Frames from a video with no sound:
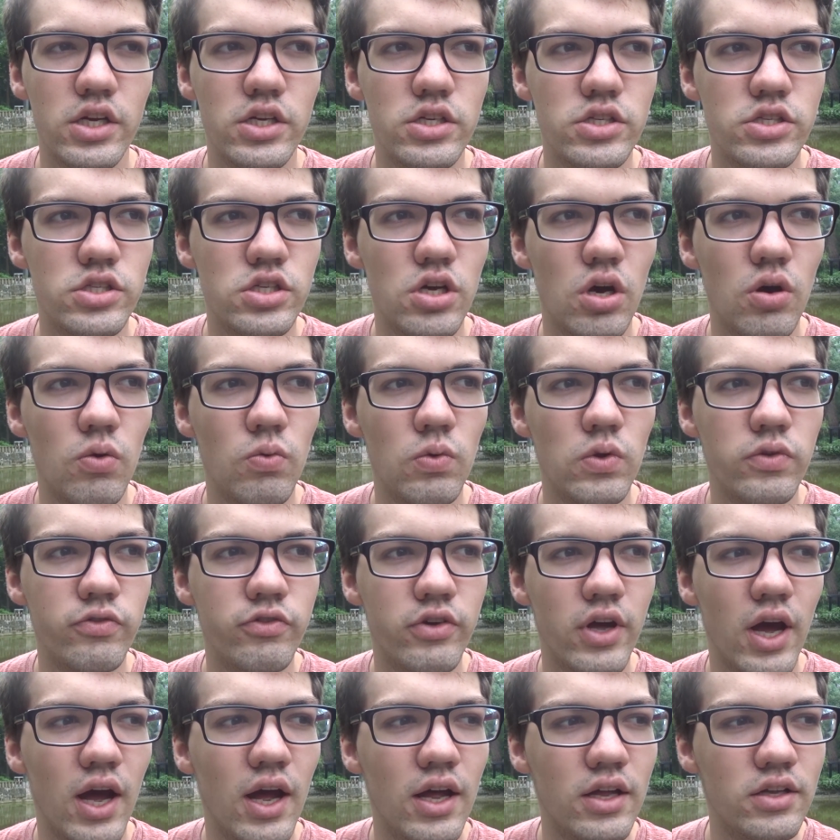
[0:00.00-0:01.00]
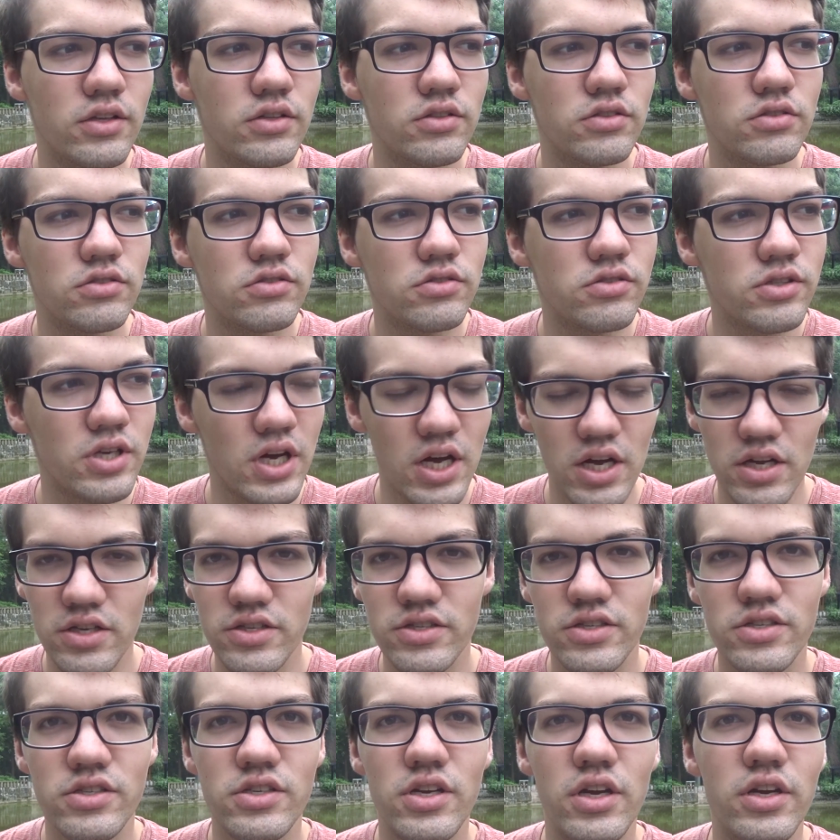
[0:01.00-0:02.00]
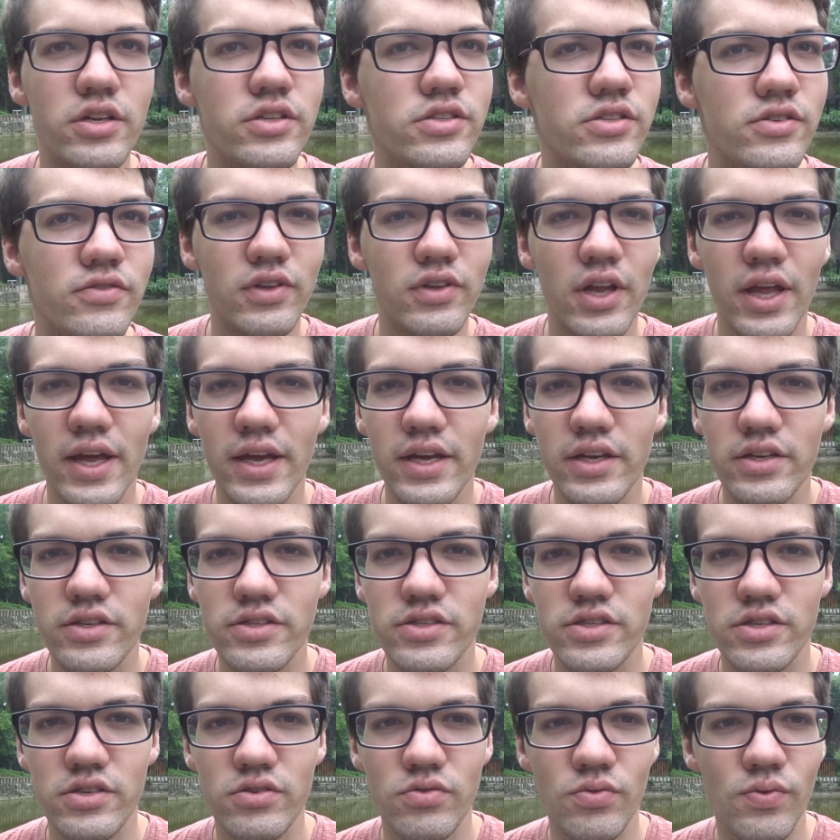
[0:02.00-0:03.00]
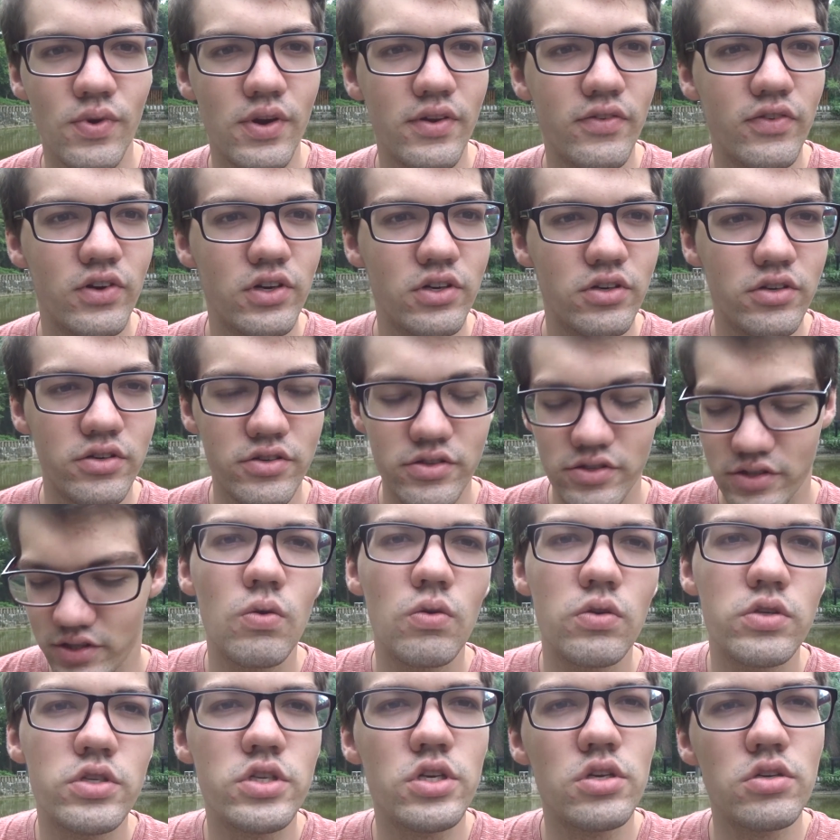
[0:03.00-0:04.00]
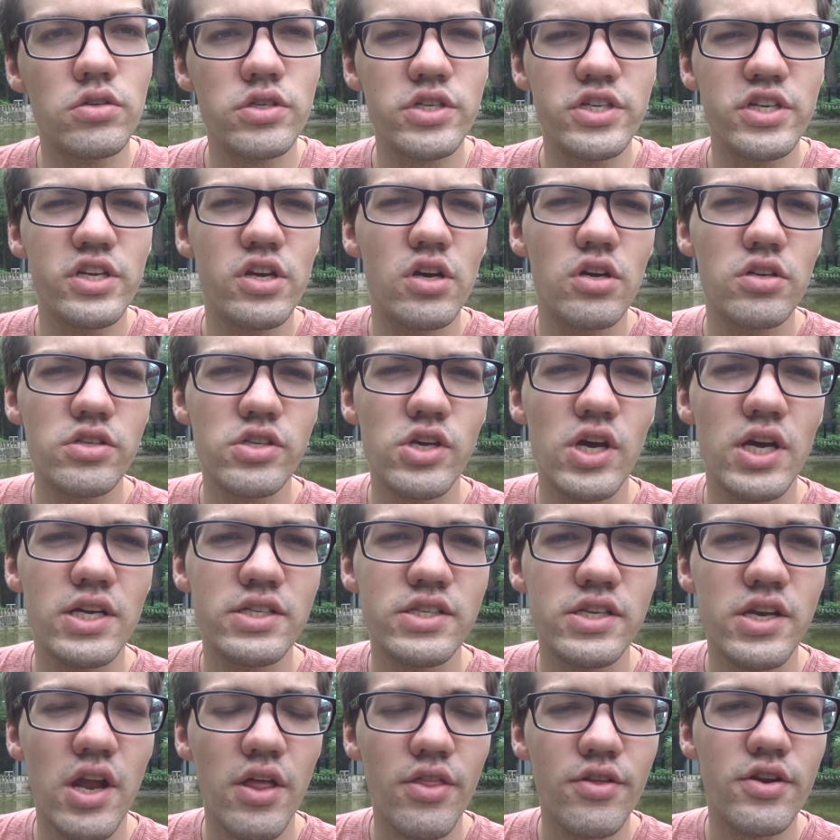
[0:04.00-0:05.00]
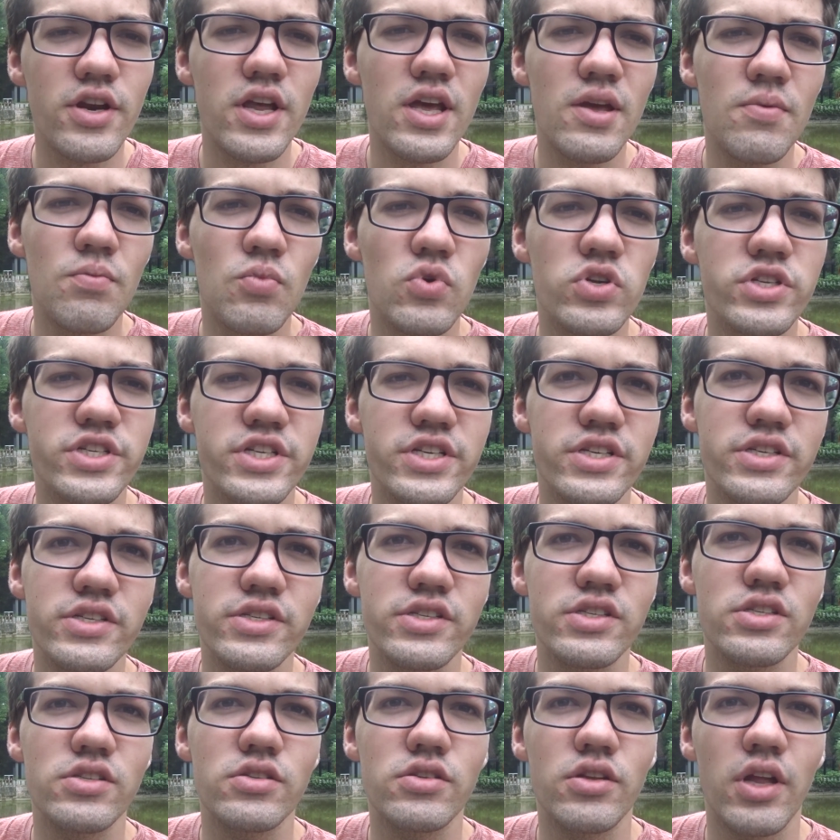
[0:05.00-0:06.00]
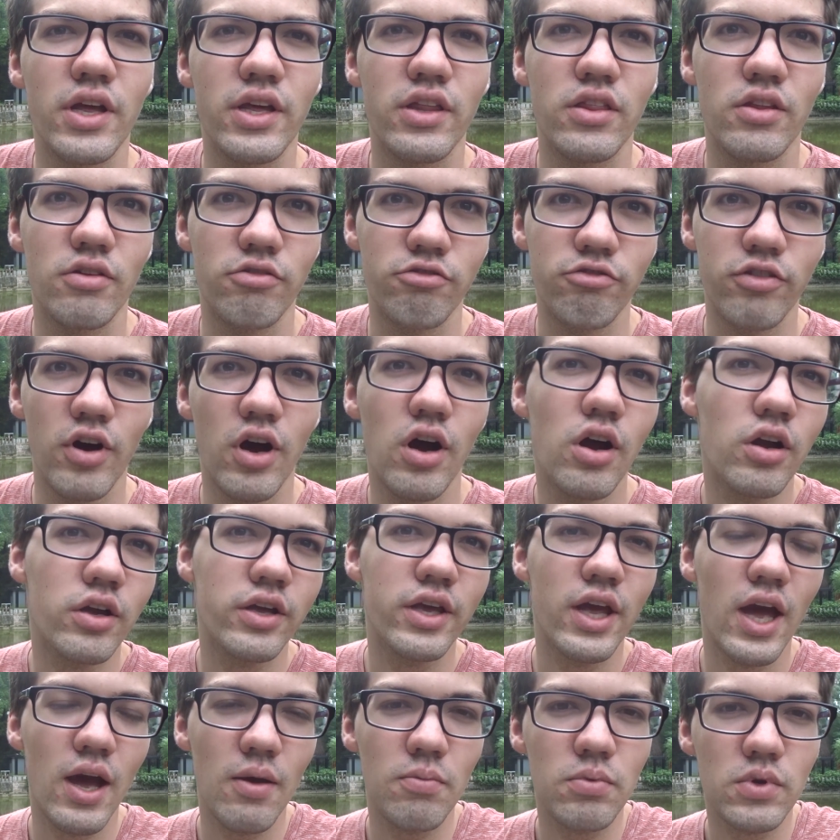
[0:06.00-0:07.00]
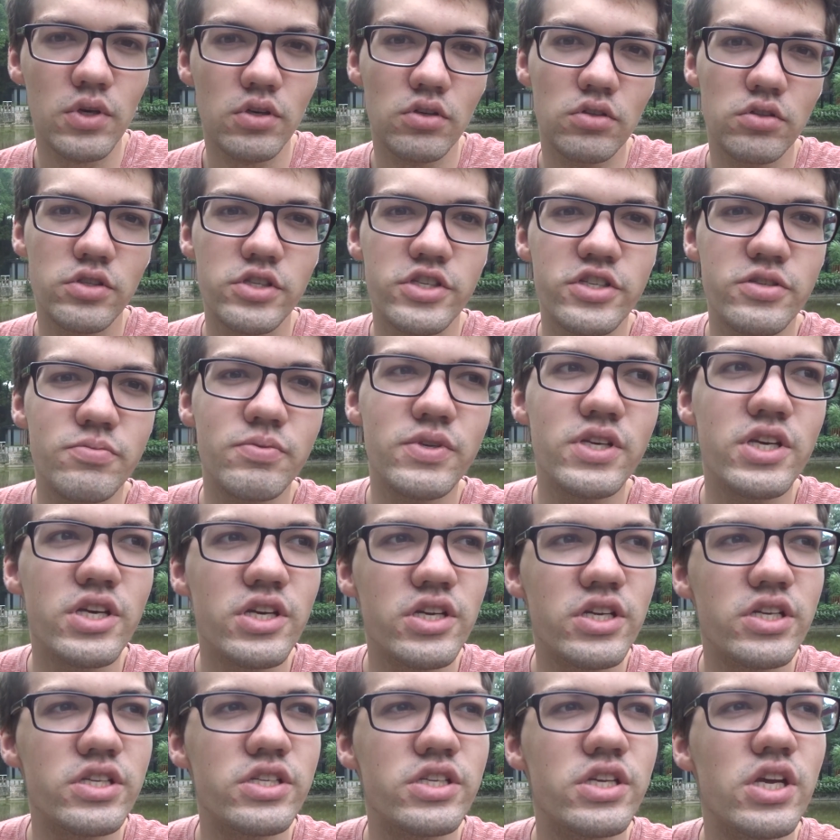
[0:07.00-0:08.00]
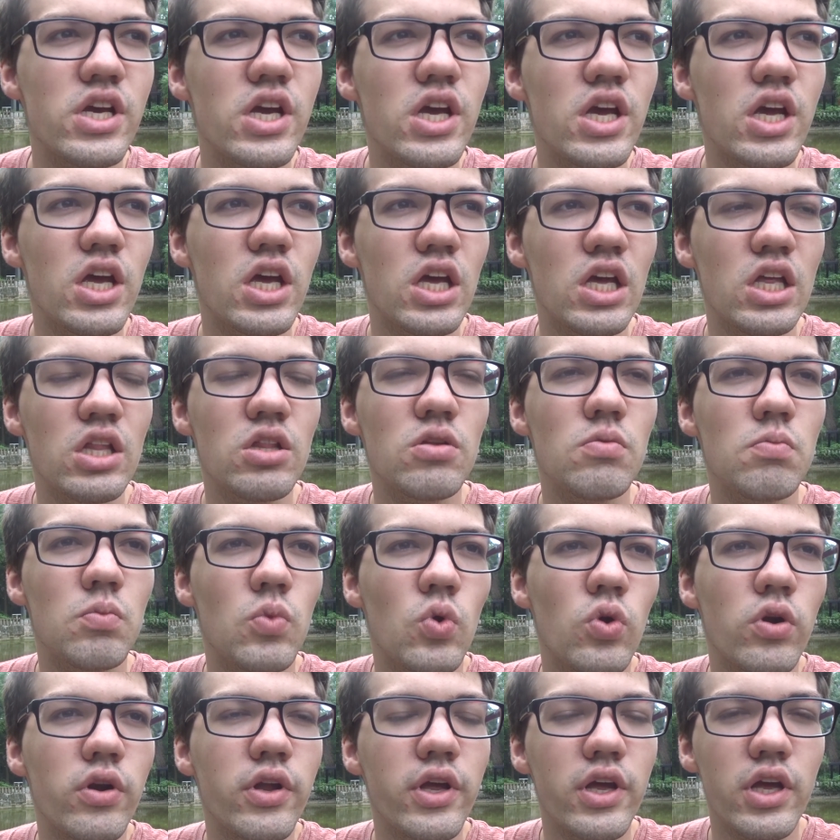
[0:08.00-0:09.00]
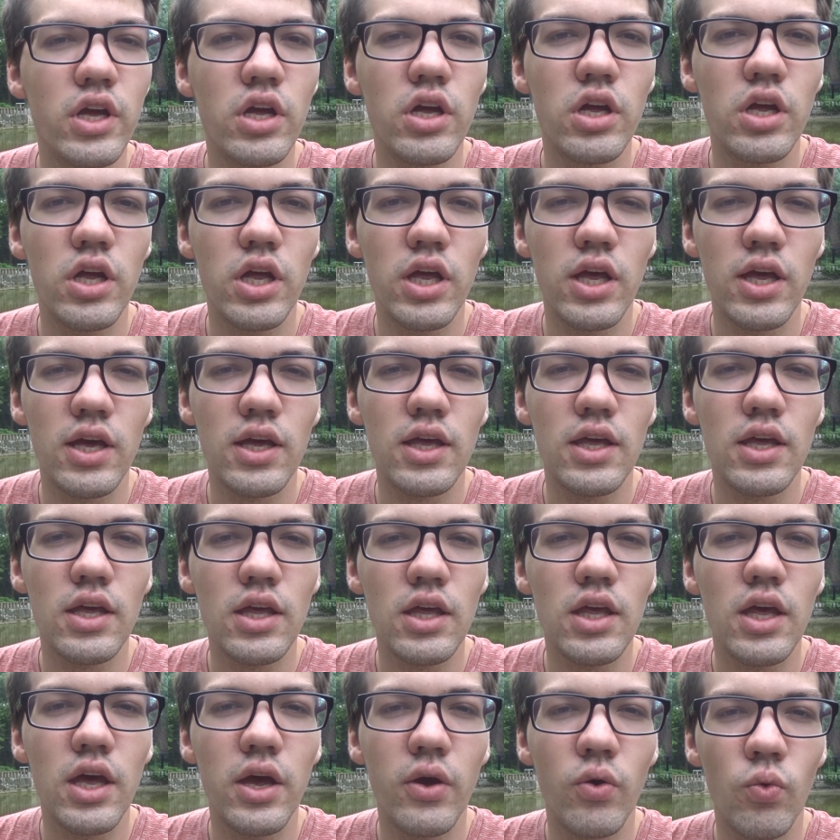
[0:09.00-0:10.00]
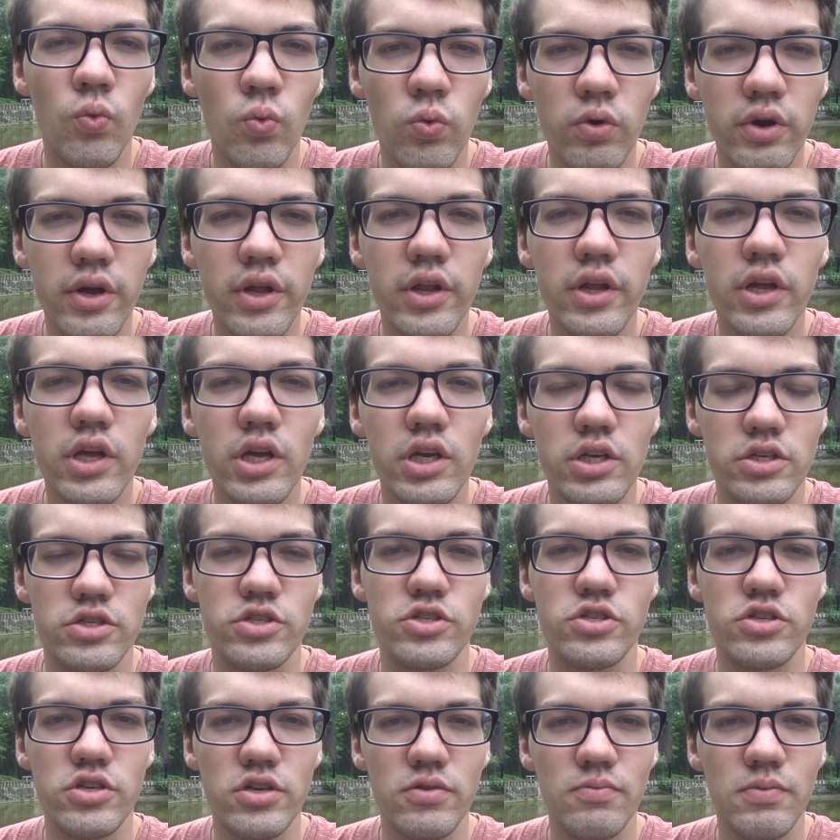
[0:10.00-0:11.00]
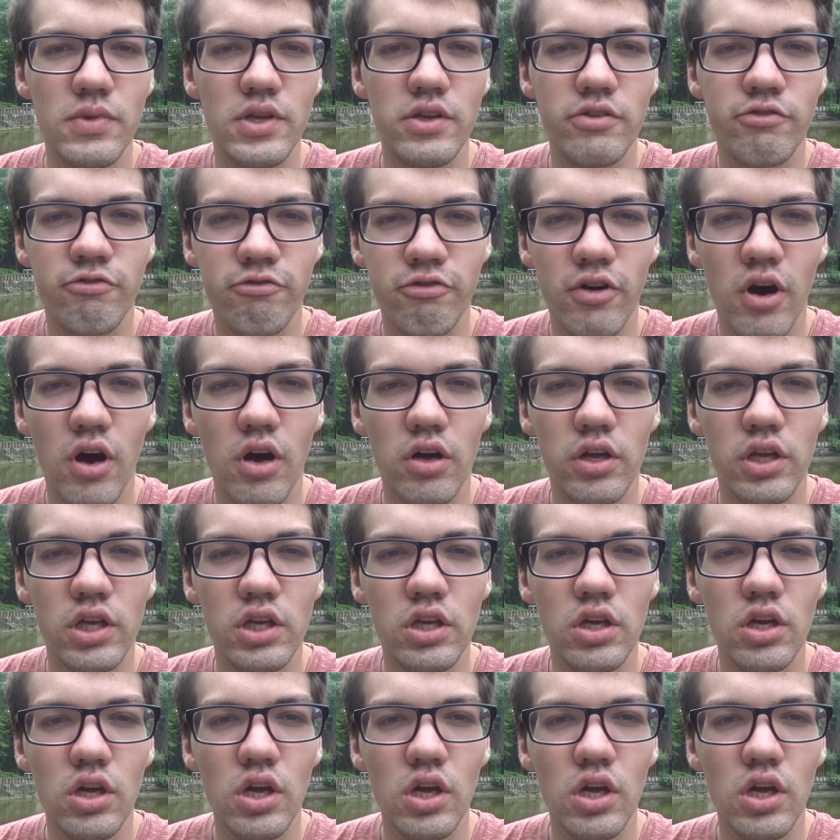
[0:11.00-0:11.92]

So we've got tons and tons lakes and rivers. Chongqing also has another name, which is like the fog capital, just because in the morning it can get really extremely foggy.